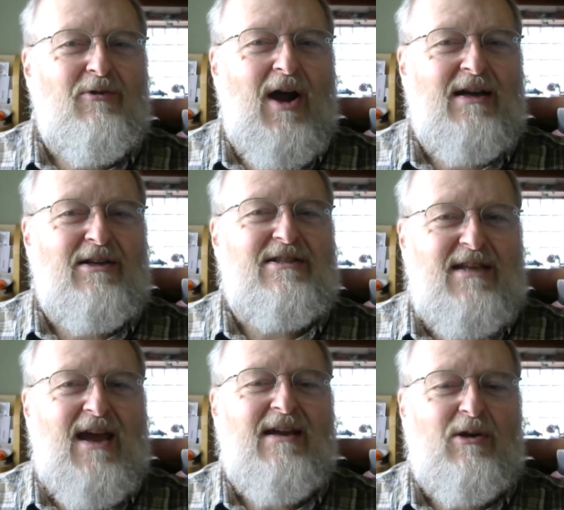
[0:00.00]

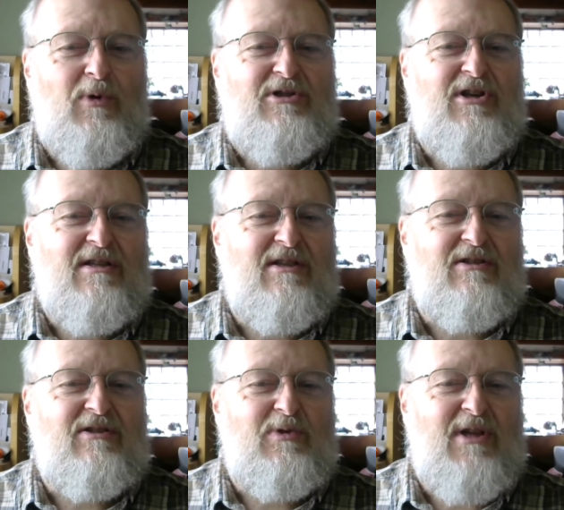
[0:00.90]
understanding what
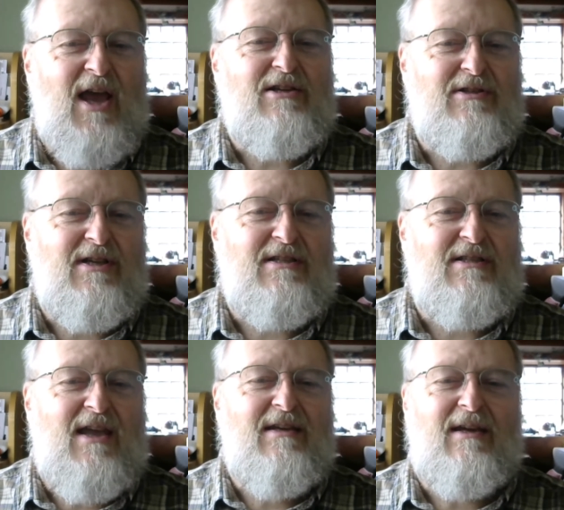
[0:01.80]
Jesus was actually
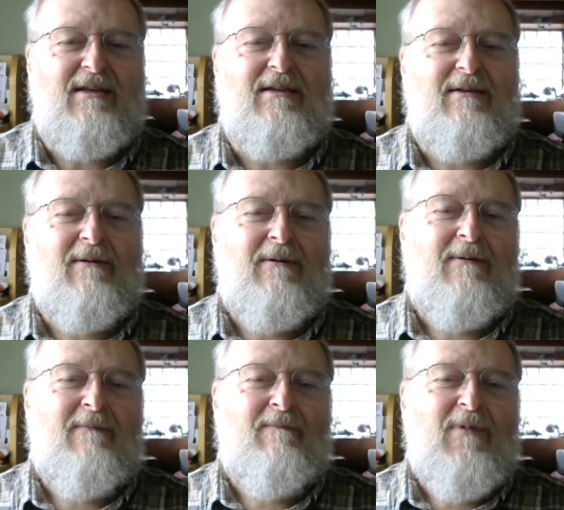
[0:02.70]
saying,
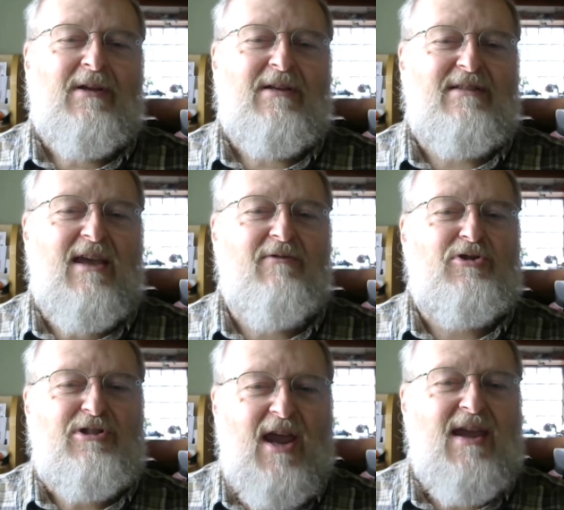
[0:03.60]
because they've
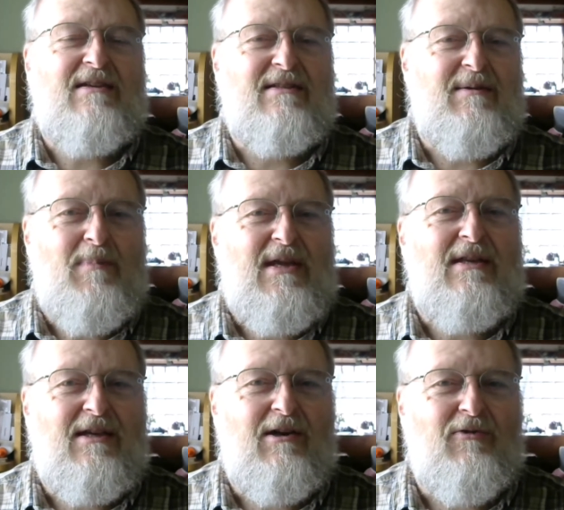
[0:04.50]
changed the
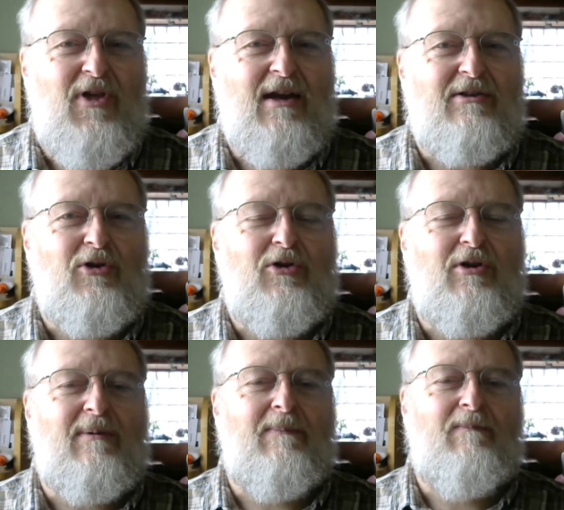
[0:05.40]
meaning of that
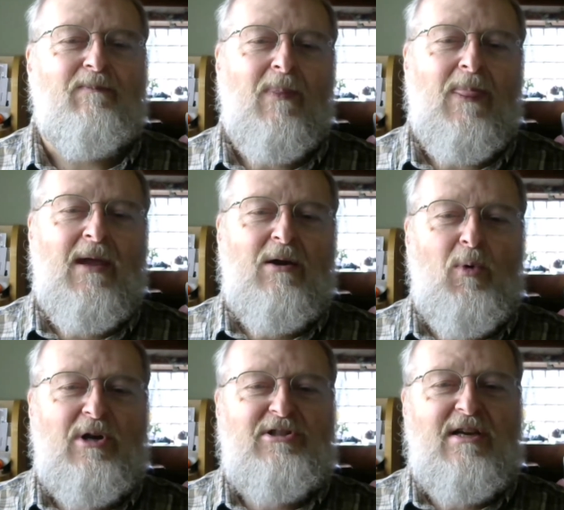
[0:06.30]
term.
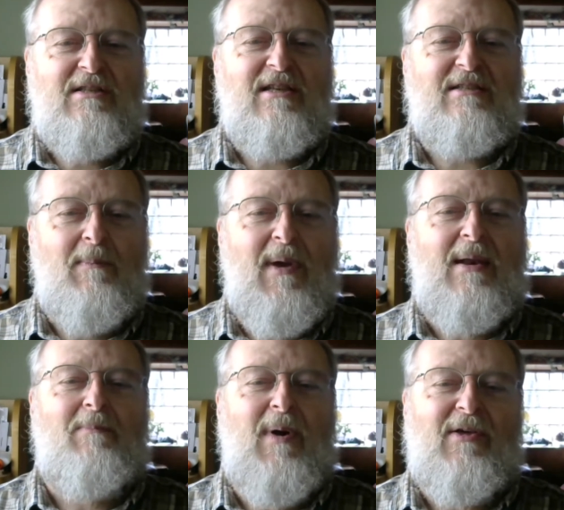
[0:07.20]
What Jesus
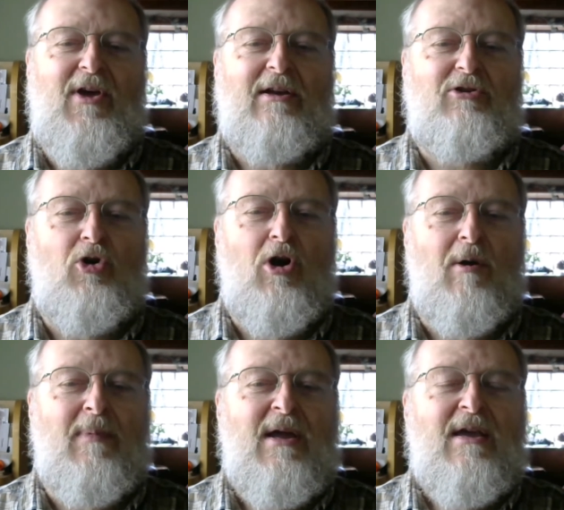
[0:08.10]
meant by that
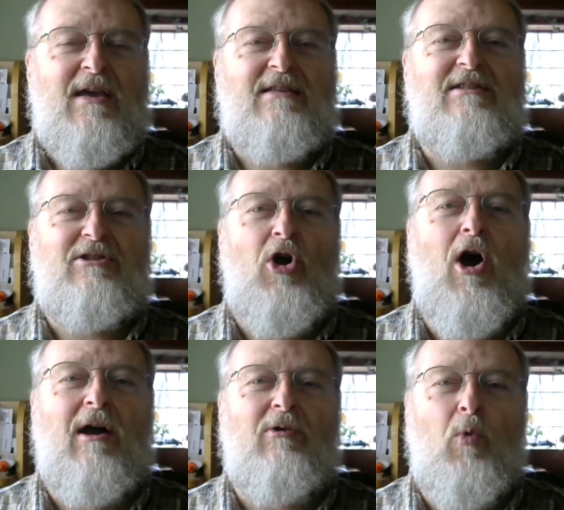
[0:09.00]
term is
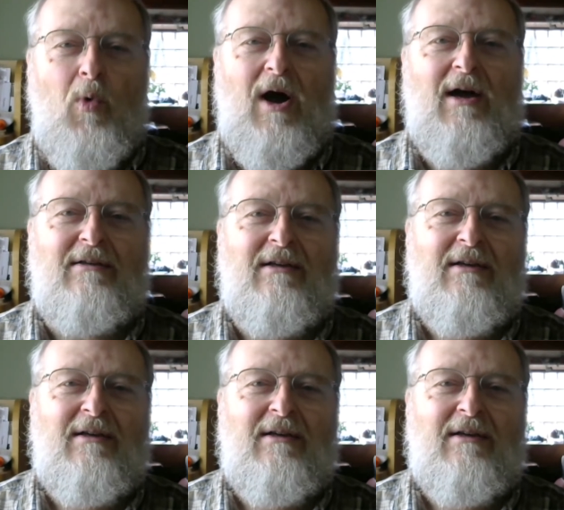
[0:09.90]
not what